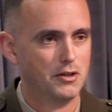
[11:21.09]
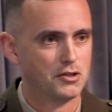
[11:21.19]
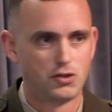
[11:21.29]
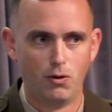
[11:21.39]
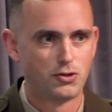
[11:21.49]

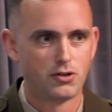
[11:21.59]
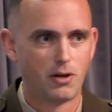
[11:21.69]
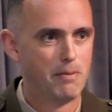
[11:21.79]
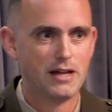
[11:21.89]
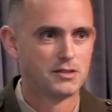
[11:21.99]
Soldiers are
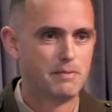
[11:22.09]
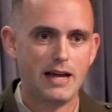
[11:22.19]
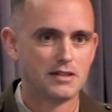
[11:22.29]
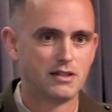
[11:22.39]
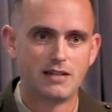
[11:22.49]
the best
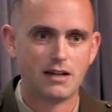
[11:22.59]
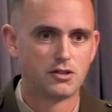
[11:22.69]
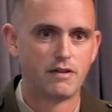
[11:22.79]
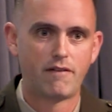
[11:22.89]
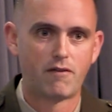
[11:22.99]
BS
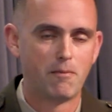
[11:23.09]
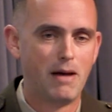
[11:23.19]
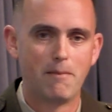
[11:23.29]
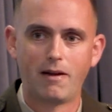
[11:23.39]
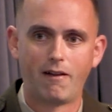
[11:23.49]
detectors I've ever
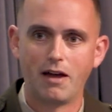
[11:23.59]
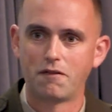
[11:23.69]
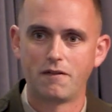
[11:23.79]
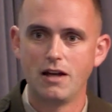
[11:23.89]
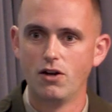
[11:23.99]
met in my
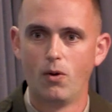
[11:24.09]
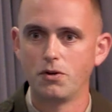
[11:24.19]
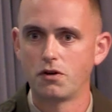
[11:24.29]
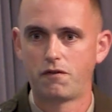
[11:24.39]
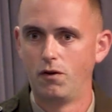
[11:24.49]
life. They know
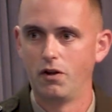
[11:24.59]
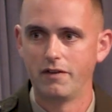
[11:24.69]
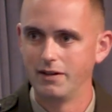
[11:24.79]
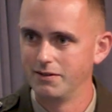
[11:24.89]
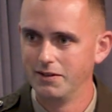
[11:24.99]
when you're full of
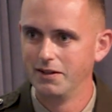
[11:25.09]
it.